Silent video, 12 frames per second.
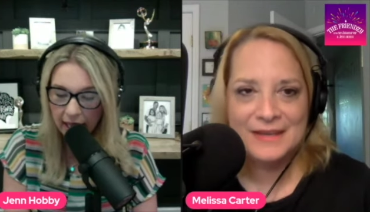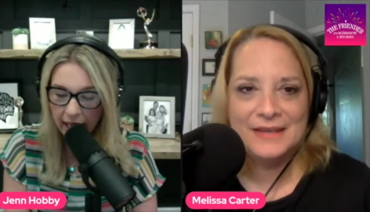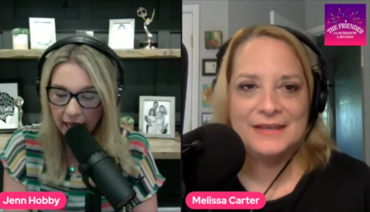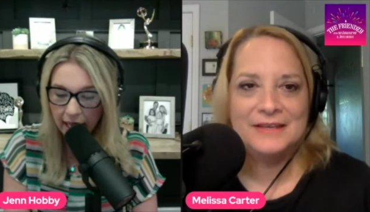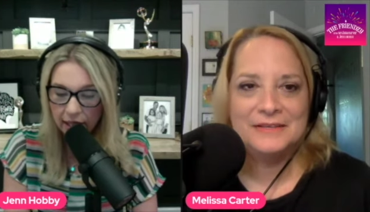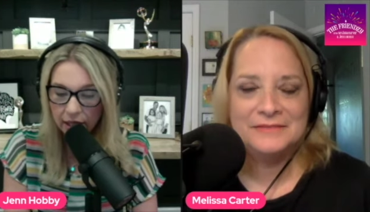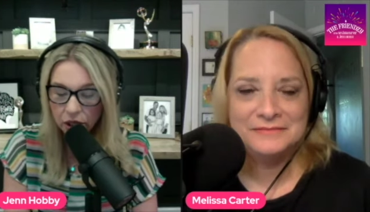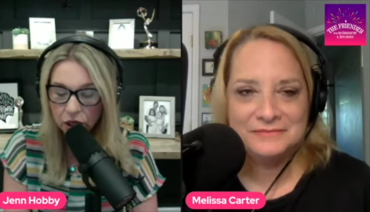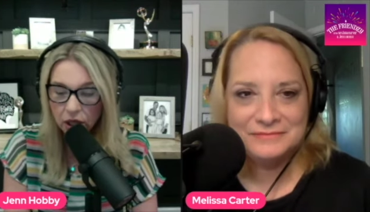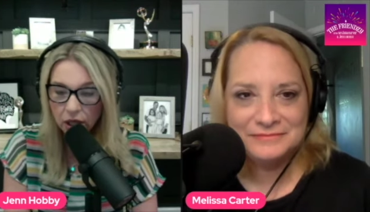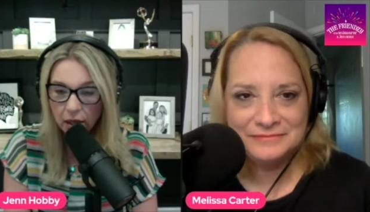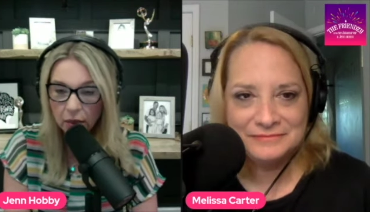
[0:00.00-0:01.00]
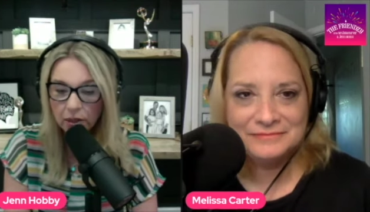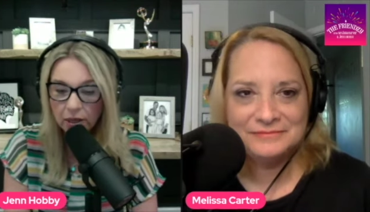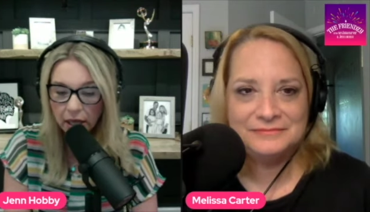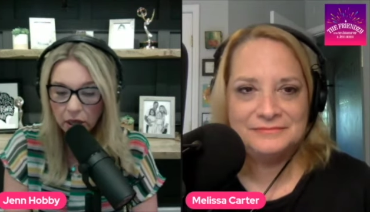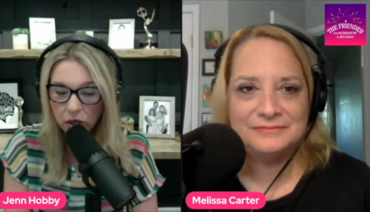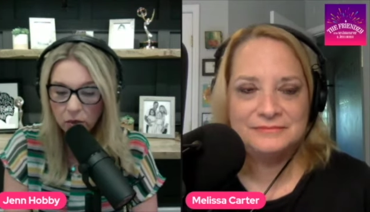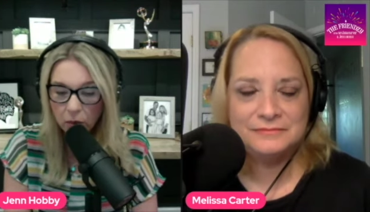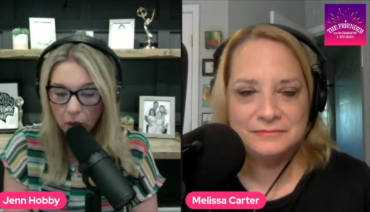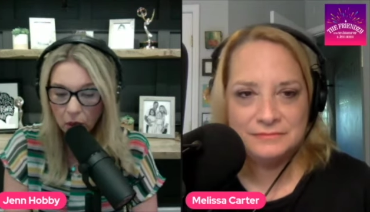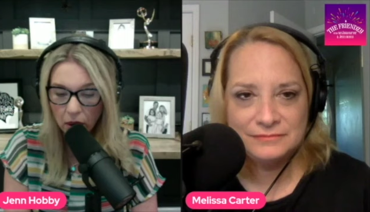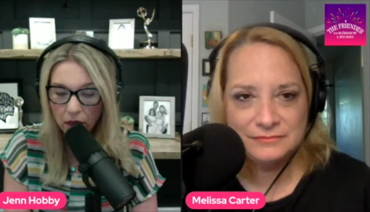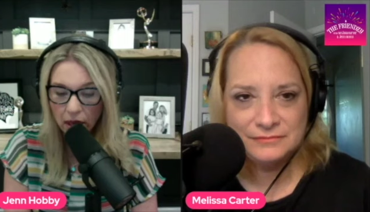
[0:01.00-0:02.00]
Speaker 1: And she was actually
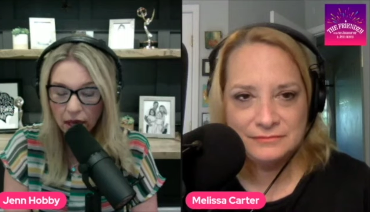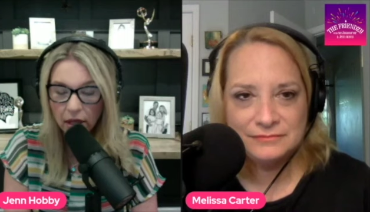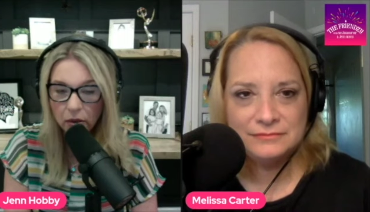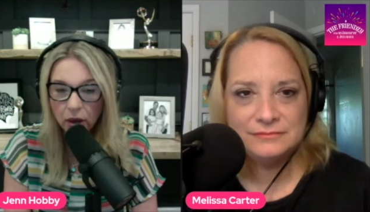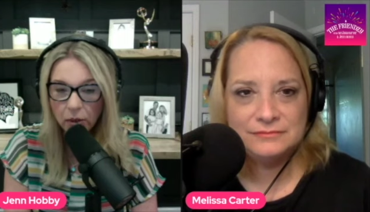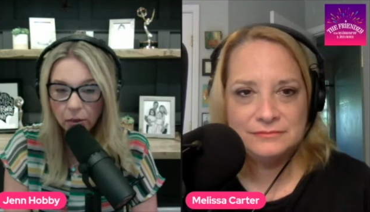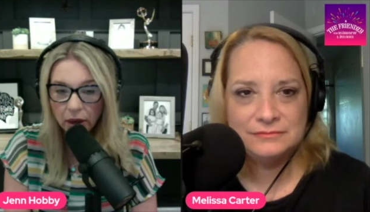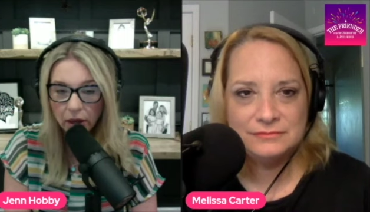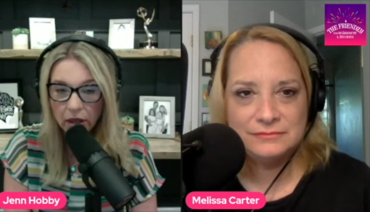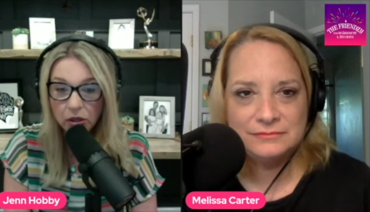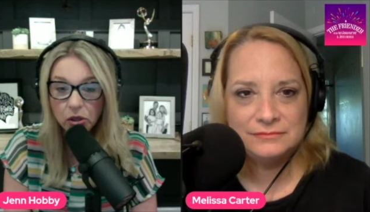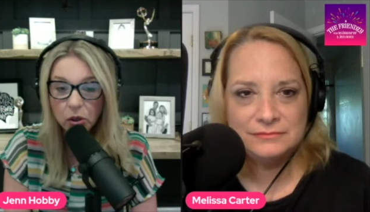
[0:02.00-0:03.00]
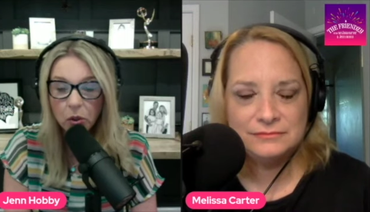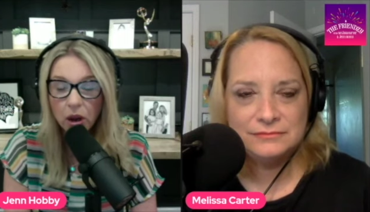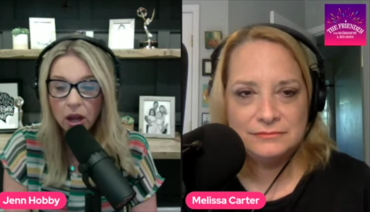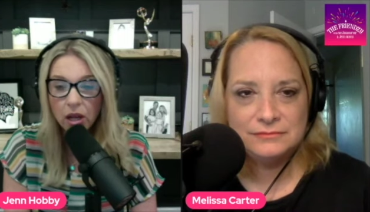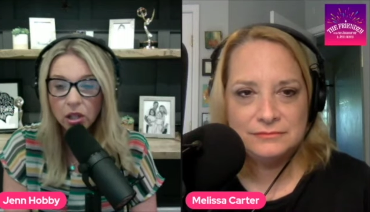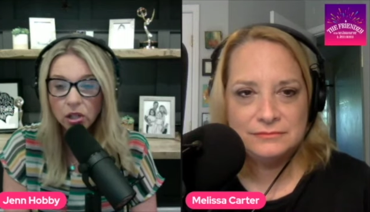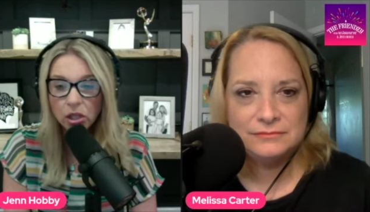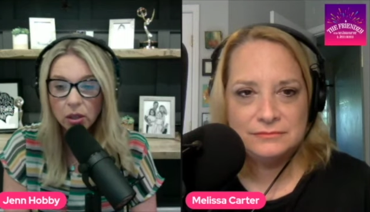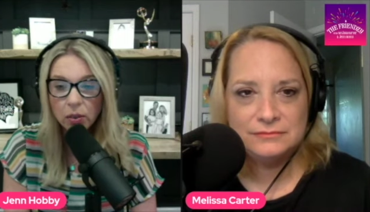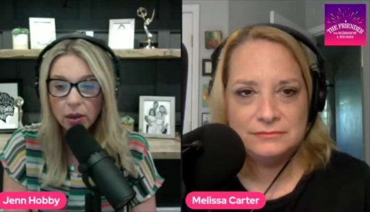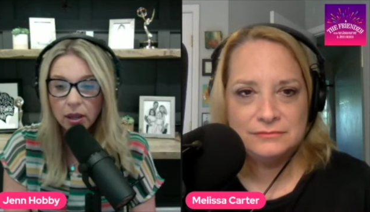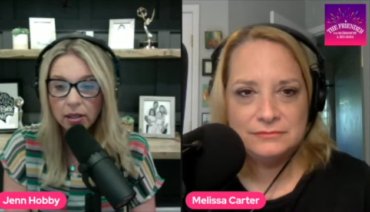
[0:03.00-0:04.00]
born in Great Britain. So she
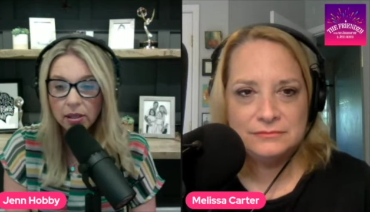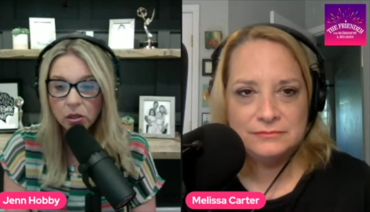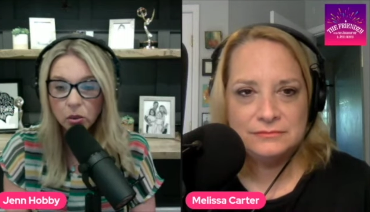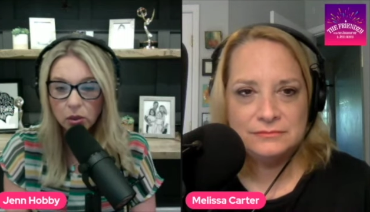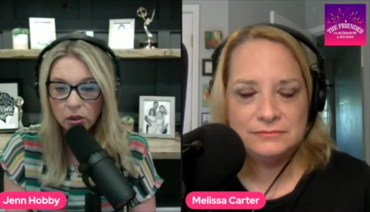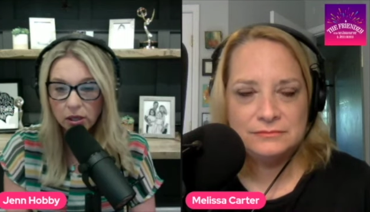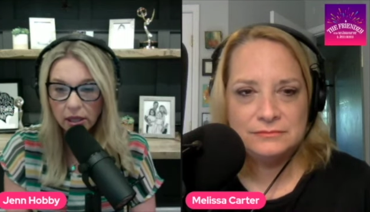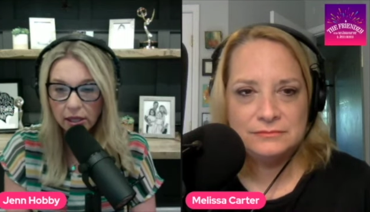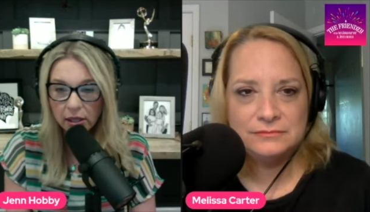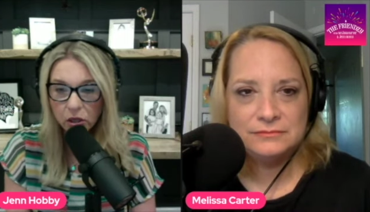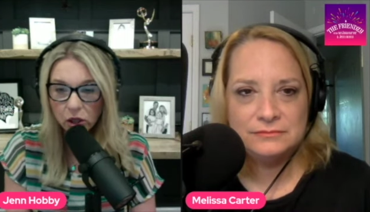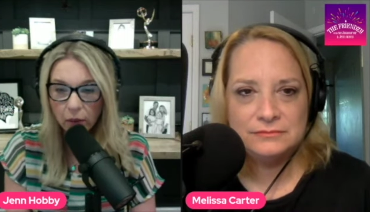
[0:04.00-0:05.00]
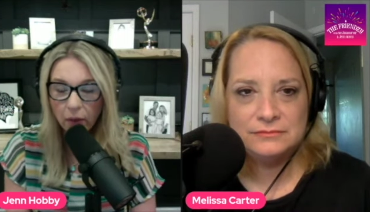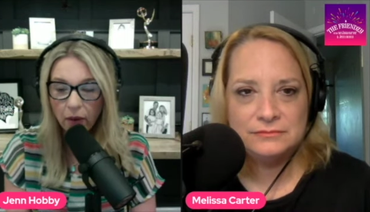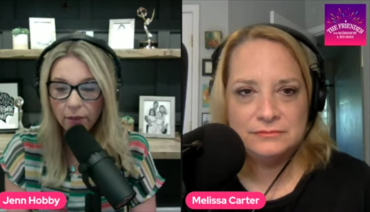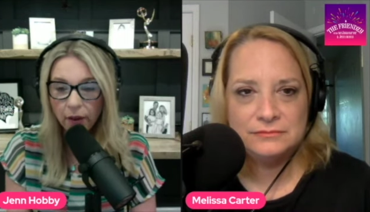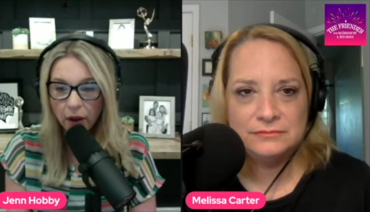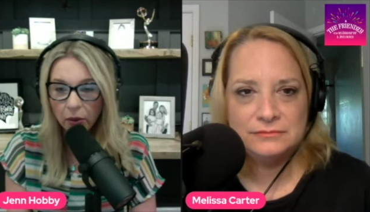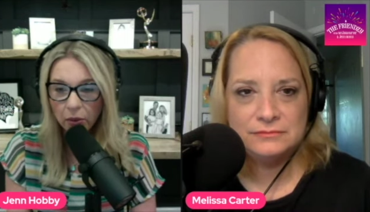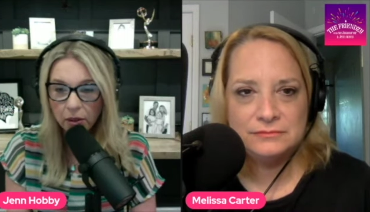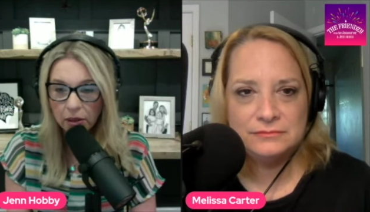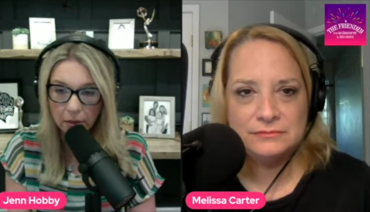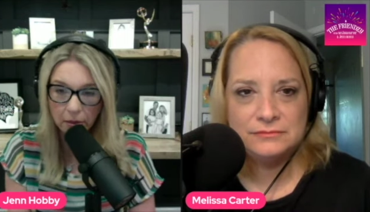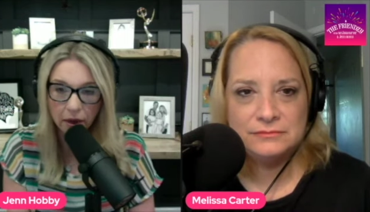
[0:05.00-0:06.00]
was dual citizenship. Her father was
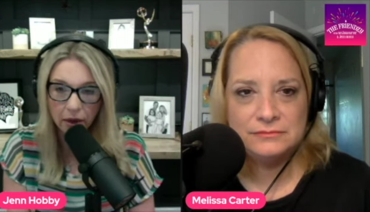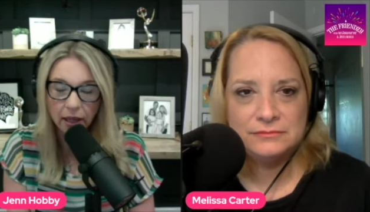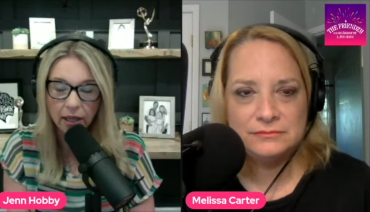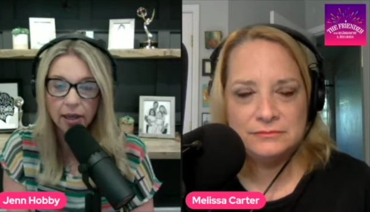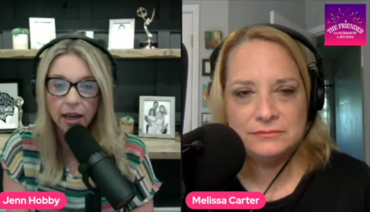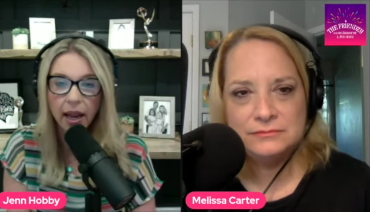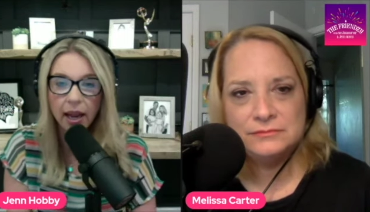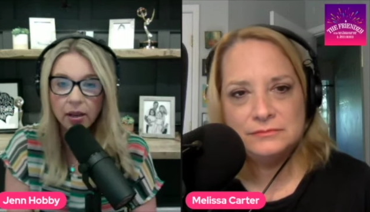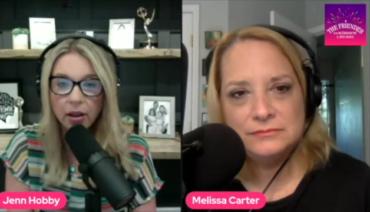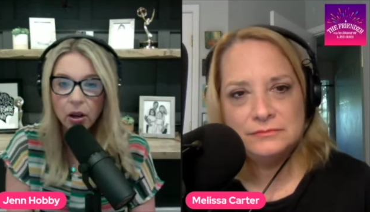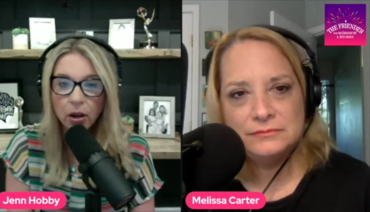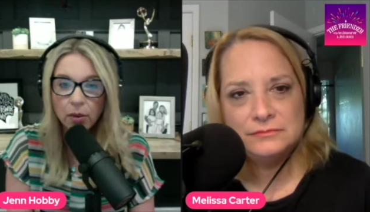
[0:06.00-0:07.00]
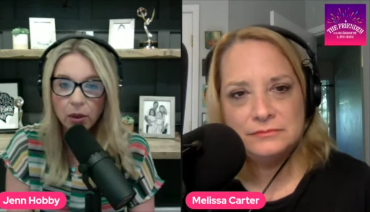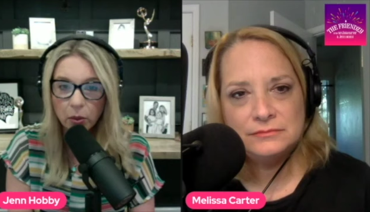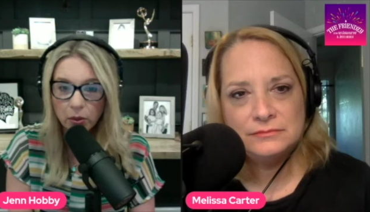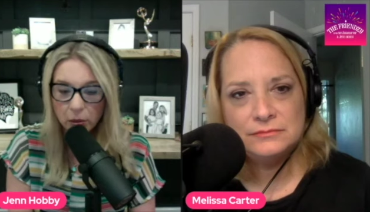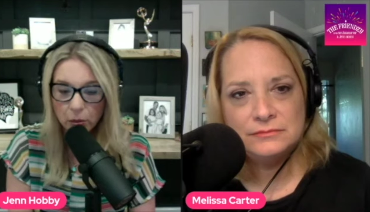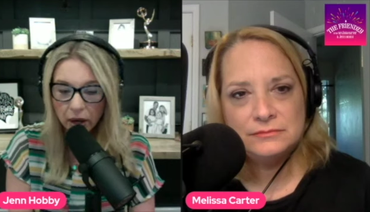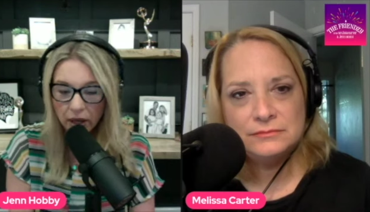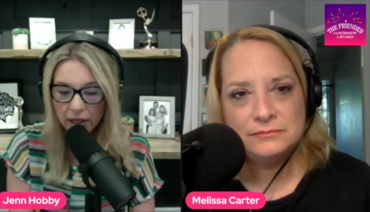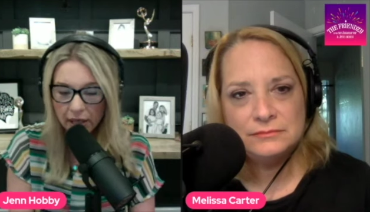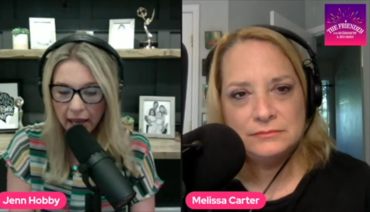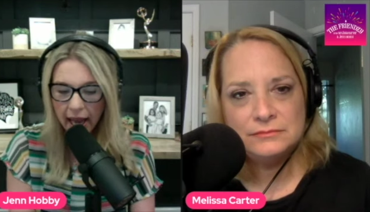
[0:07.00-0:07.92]
an American and her mother was a Brit.